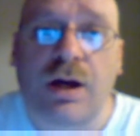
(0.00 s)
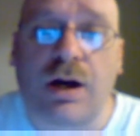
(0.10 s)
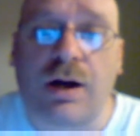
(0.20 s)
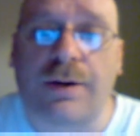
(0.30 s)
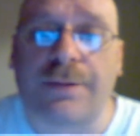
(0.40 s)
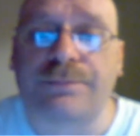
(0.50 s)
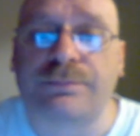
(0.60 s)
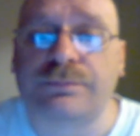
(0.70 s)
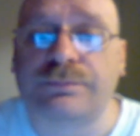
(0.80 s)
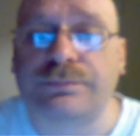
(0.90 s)
Um,
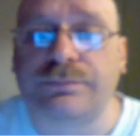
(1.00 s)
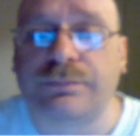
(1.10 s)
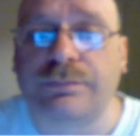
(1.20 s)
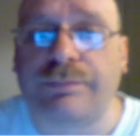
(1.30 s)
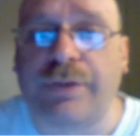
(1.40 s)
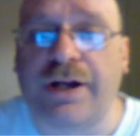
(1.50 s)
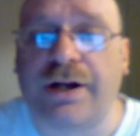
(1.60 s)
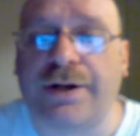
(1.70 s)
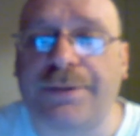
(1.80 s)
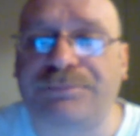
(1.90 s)
but
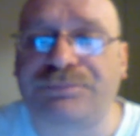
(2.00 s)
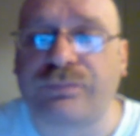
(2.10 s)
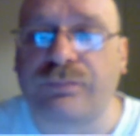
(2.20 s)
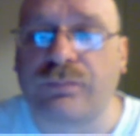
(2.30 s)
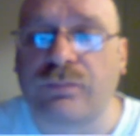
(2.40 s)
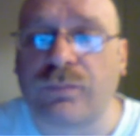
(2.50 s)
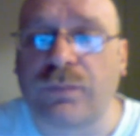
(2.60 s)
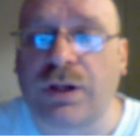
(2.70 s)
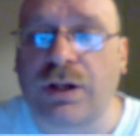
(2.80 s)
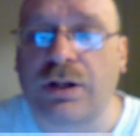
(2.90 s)
uh,
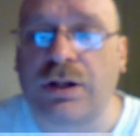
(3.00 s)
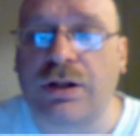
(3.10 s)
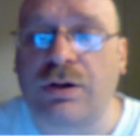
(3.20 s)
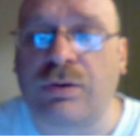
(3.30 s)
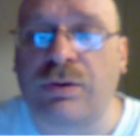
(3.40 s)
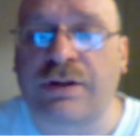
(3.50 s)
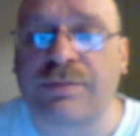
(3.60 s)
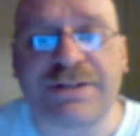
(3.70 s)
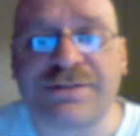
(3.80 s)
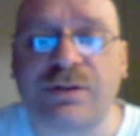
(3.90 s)
you know,
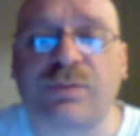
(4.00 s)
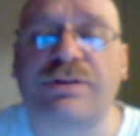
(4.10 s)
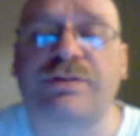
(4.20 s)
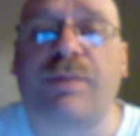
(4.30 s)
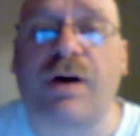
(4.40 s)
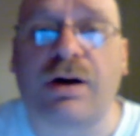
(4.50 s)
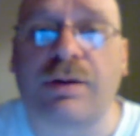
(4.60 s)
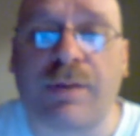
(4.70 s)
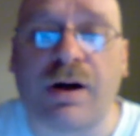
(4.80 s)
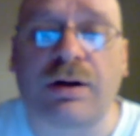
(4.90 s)
especially the words of
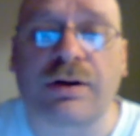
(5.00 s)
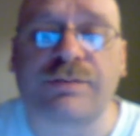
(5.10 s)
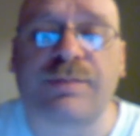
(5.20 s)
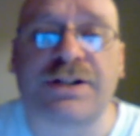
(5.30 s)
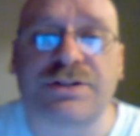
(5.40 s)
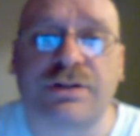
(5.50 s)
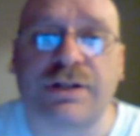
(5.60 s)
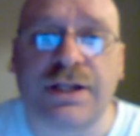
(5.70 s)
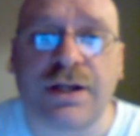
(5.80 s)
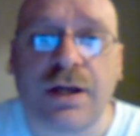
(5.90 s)
Paul, Paul
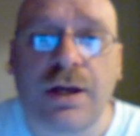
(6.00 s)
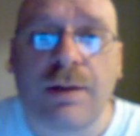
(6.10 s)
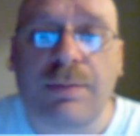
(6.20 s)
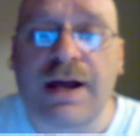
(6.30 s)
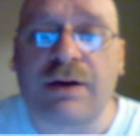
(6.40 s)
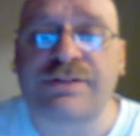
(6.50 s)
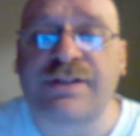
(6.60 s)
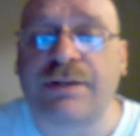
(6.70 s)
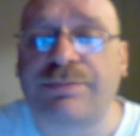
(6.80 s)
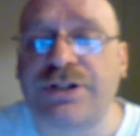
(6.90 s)
especially but I would
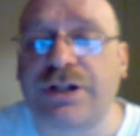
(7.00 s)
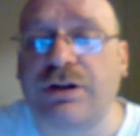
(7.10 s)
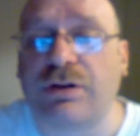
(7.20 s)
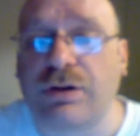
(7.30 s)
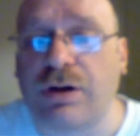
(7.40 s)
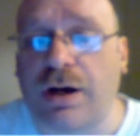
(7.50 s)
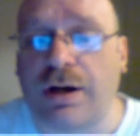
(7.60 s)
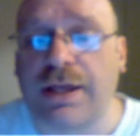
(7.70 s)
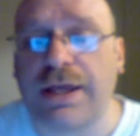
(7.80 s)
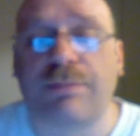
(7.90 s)
say in particular
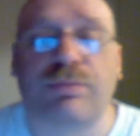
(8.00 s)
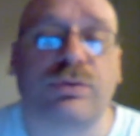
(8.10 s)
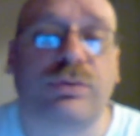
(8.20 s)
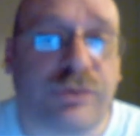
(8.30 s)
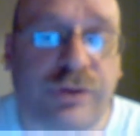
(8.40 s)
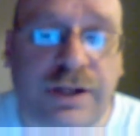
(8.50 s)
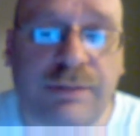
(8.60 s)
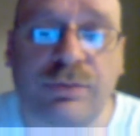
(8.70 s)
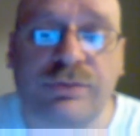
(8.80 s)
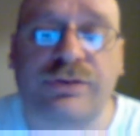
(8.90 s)
uh, Hebrews.
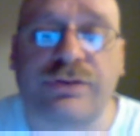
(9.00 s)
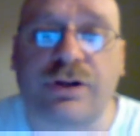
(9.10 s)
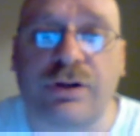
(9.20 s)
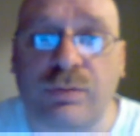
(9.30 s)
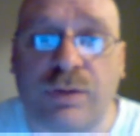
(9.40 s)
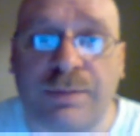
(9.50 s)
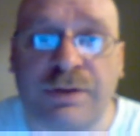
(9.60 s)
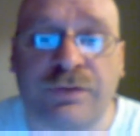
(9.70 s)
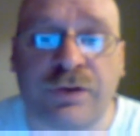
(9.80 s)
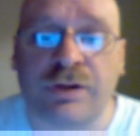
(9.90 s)
Hebrews is a good one. I
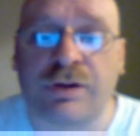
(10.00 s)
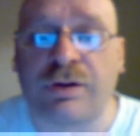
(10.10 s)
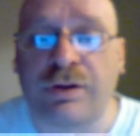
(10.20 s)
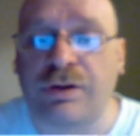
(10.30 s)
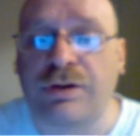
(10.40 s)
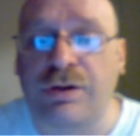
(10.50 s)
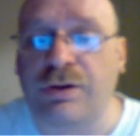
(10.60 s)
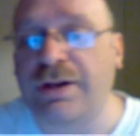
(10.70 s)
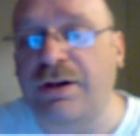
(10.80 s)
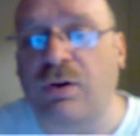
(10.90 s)
mean, if you,
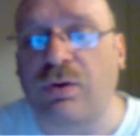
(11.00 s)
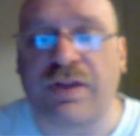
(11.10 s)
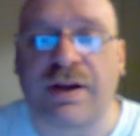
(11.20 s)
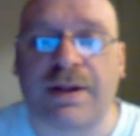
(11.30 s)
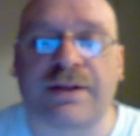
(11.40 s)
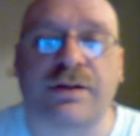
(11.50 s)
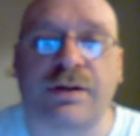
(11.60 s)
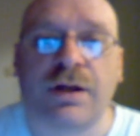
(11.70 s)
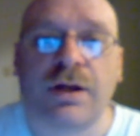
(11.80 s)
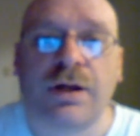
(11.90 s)
you did a whole thing about the,